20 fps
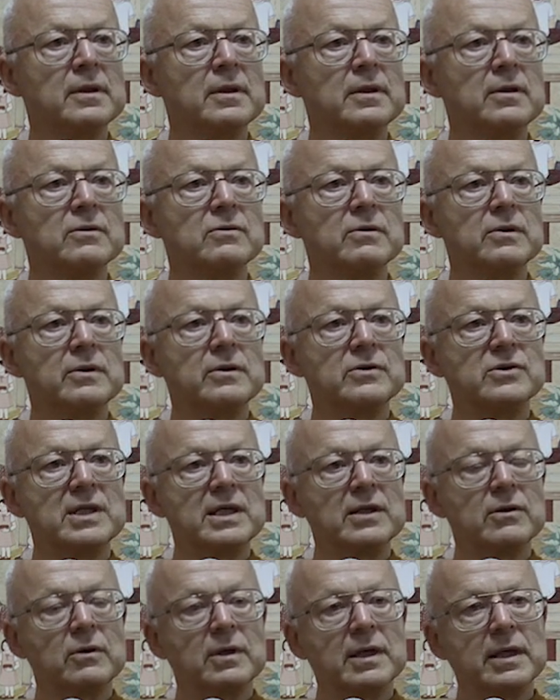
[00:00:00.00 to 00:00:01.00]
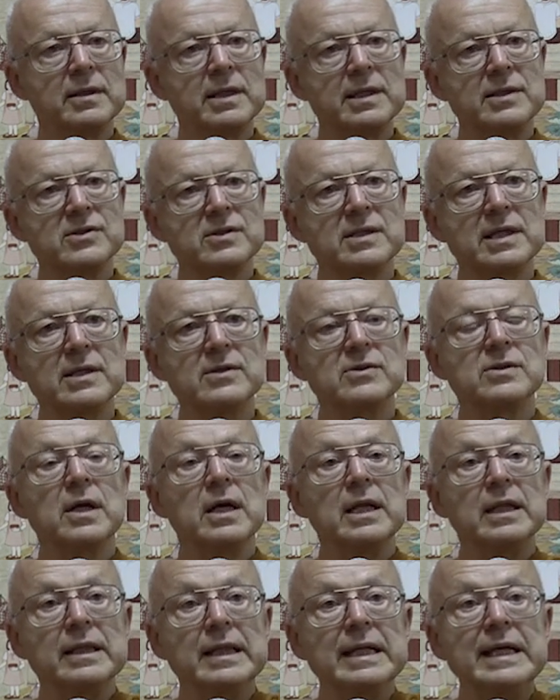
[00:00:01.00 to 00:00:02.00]
you, you see, okay, these
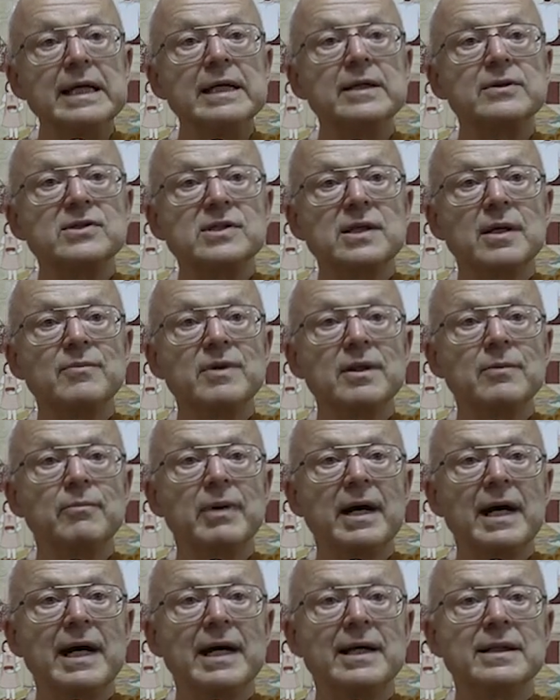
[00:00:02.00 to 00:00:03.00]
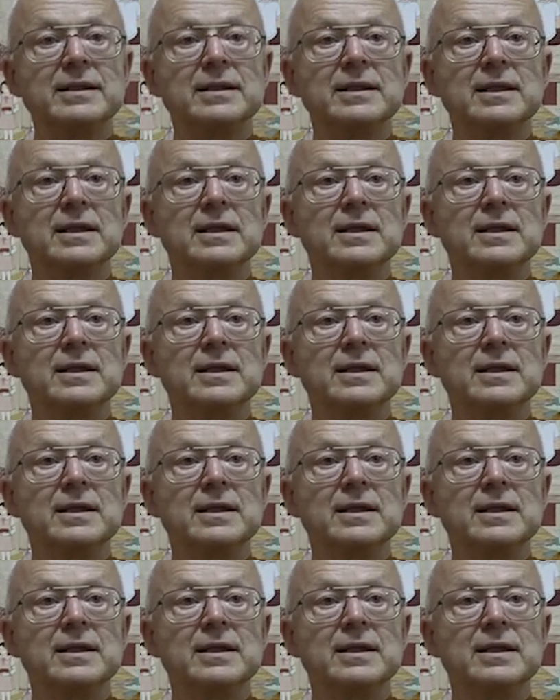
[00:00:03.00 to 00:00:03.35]
things lead to something bad,